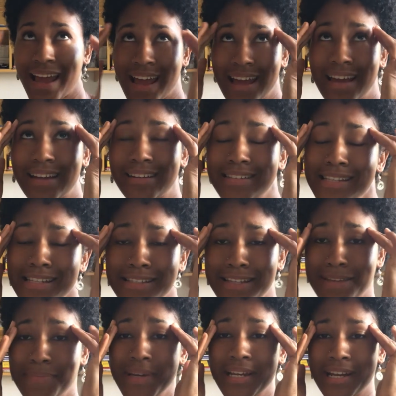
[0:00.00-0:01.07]
and since
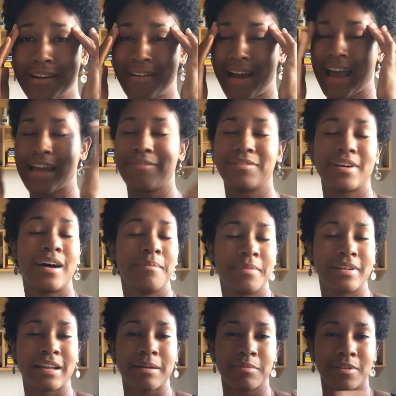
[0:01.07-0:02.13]
I've been here, I have not
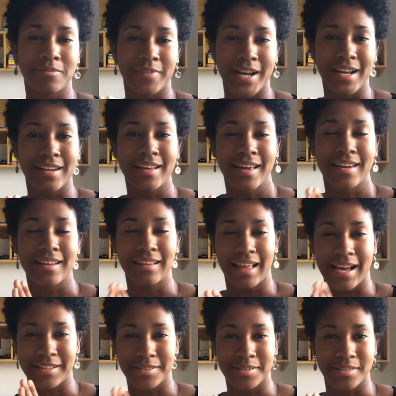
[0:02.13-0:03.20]
been able to find any
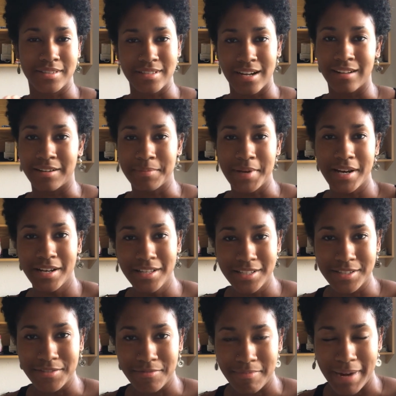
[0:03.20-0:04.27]
lactose intolerant
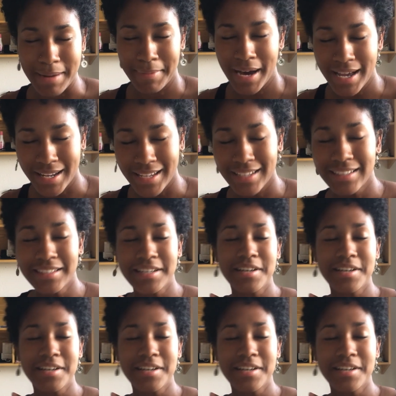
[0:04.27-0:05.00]
pills for my body,